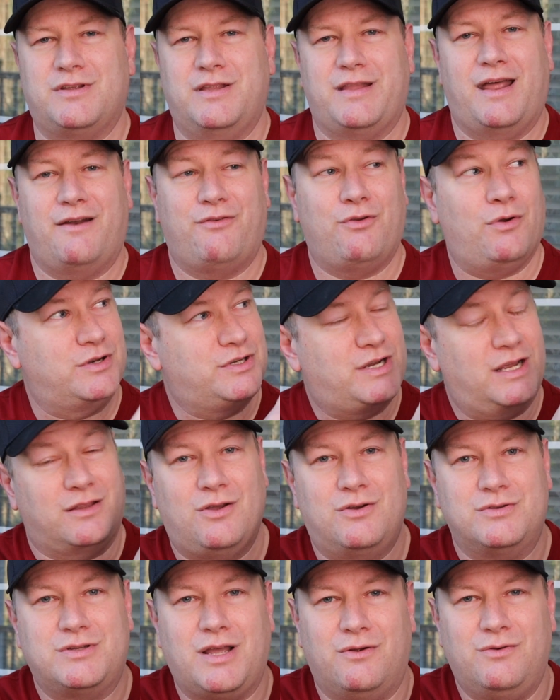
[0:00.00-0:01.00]
on that. If you want to check
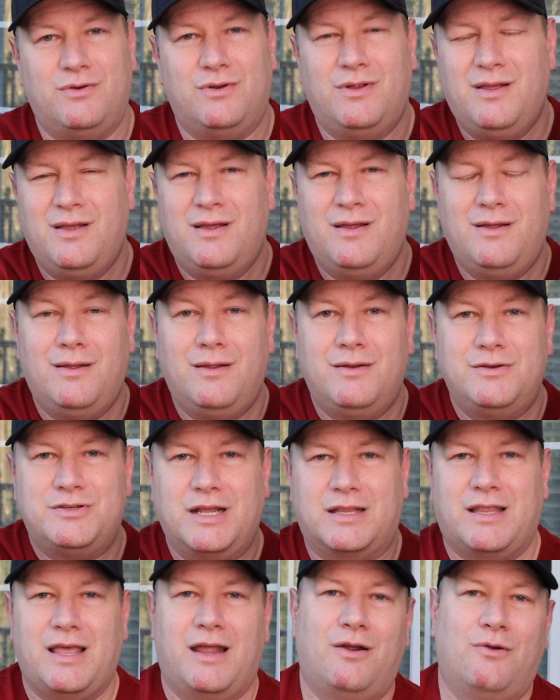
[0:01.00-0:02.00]
those out,
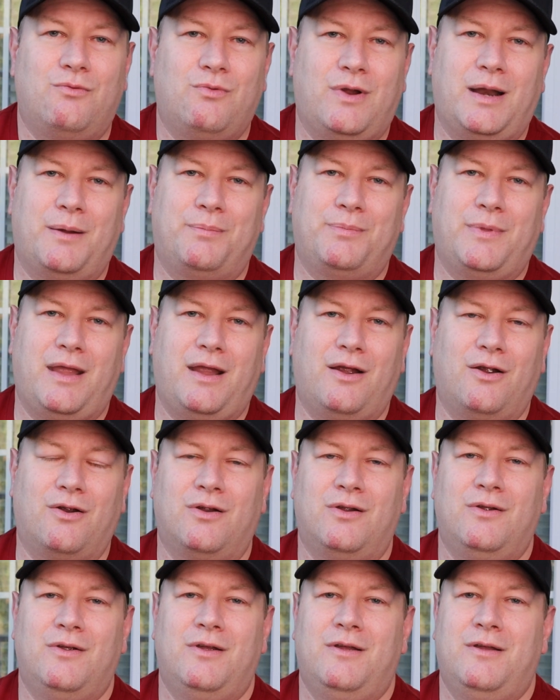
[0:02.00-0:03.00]
check that out right up there.
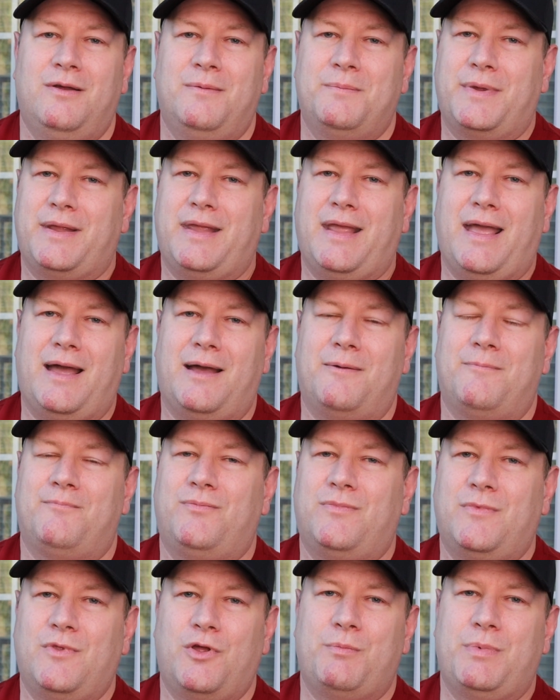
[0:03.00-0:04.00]
But yeah,
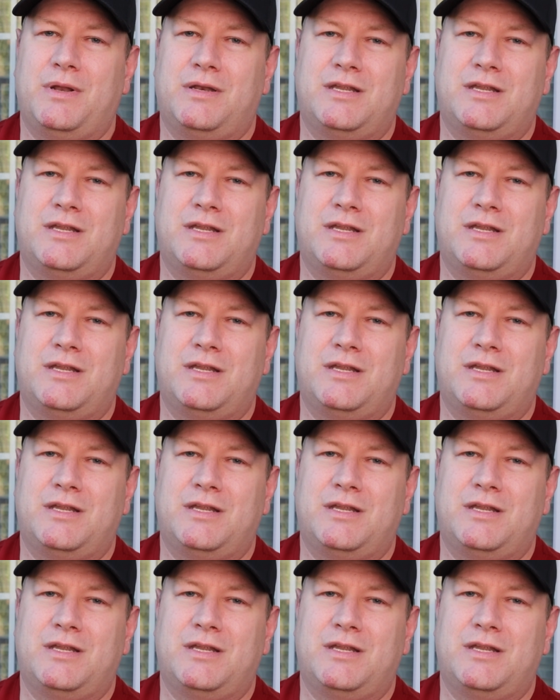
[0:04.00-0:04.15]
a little bit